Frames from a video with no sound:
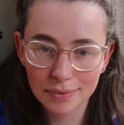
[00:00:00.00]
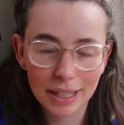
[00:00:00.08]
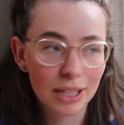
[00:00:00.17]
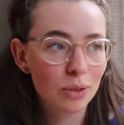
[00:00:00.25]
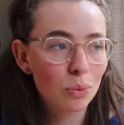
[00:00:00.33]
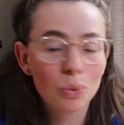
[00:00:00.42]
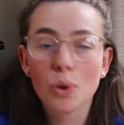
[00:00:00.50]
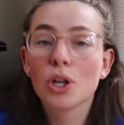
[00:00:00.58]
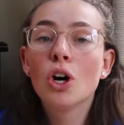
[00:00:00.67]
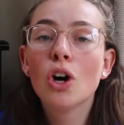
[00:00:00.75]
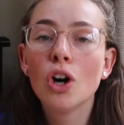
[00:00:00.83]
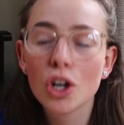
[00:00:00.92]
Like
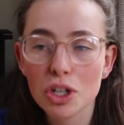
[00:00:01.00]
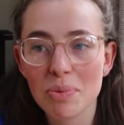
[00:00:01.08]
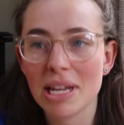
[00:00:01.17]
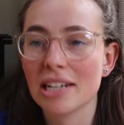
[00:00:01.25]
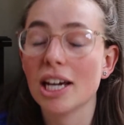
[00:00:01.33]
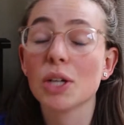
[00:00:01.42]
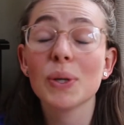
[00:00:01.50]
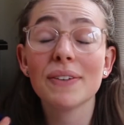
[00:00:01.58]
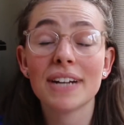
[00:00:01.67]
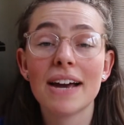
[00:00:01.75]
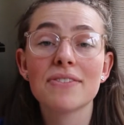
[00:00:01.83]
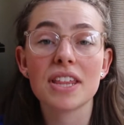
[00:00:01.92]
100%, I don't
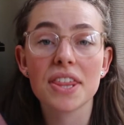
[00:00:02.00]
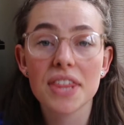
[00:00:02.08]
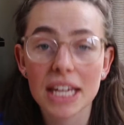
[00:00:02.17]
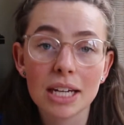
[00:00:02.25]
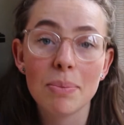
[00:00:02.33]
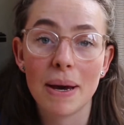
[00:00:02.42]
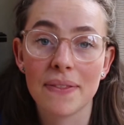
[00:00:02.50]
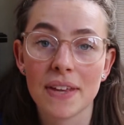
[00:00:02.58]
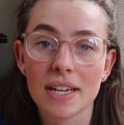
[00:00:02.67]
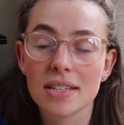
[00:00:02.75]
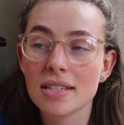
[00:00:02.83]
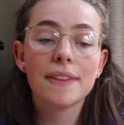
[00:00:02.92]
even have to think about this.